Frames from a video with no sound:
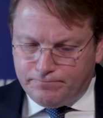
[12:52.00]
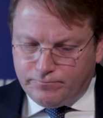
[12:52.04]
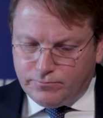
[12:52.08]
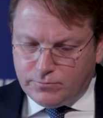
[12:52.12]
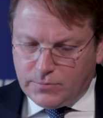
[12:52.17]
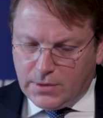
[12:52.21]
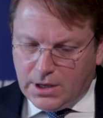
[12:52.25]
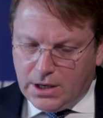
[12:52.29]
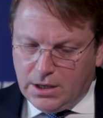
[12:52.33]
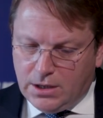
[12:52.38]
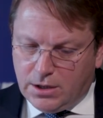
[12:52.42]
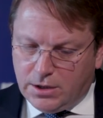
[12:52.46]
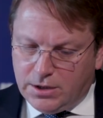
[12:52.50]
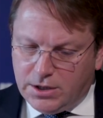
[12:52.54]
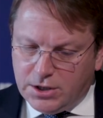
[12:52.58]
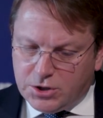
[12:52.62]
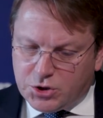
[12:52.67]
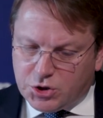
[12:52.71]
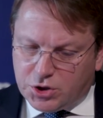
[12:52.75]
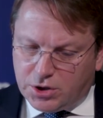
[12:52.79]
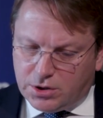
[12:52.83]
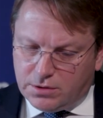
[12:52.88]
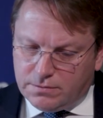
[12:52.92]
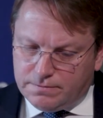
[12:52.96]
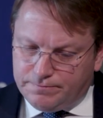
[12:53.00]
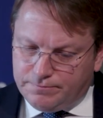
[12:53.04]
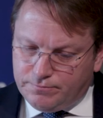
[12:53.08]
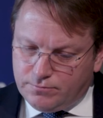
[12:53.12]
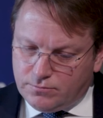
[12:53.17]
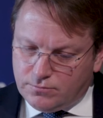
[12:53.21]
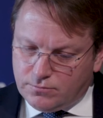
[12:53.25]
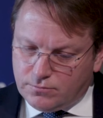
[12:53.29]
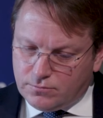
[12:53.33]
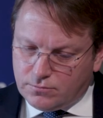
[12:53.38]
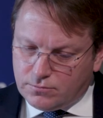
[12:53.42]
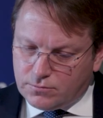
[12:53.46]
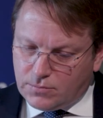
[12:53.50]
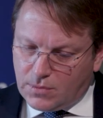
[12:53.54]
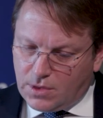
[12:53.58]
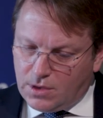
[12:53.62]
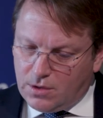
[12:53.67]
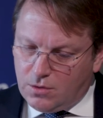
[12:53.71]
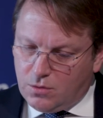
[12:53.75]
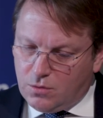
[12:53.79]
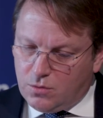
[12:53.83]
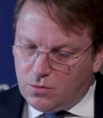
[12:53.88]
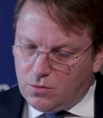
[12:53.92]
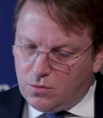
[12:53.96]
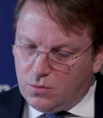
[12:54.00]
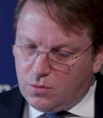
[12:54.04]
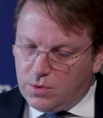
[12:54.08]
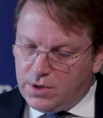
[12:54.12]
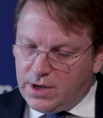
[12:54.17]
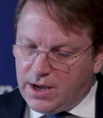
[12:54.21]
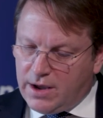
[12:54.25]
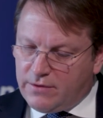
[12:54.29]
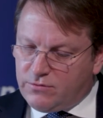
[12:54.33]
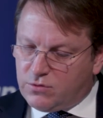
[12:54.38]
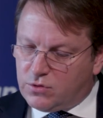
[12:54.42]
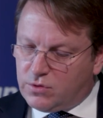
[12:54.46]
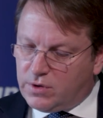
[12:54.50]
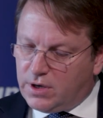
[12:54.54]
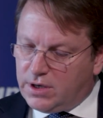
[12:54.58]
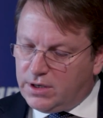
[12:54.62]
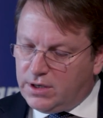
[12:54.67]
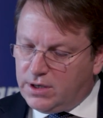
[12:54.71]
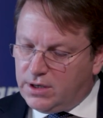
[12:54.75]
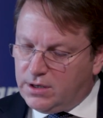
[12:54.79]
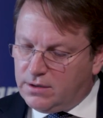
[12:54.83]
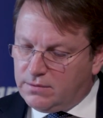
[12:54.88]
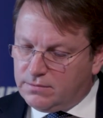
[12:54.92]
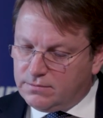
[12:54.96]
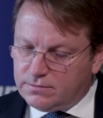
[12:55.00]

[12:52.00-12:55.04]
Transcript: In addition, we have already